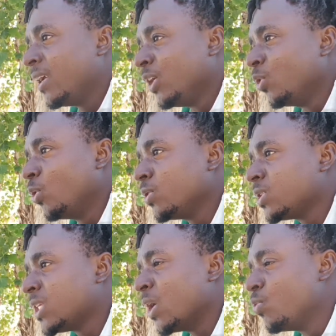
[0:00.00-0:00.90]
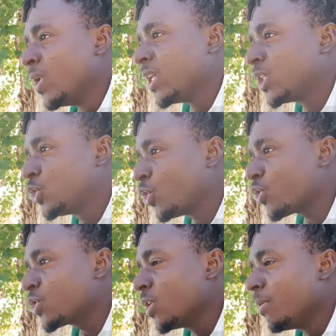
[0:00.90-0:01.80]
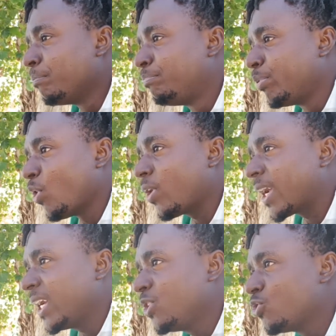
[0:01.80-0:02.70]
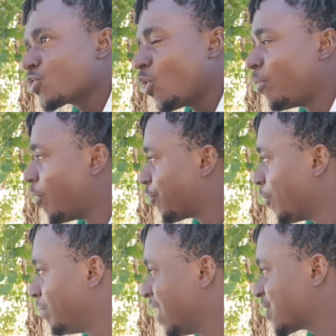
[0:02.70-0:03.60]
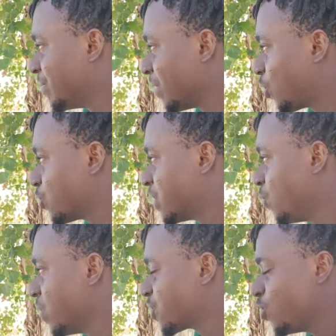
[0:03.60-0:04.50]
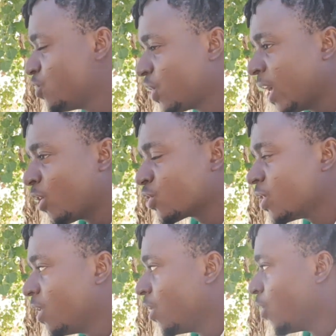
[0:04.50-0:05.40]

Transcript: you know they were just blocking some of your blessing because they were so jealous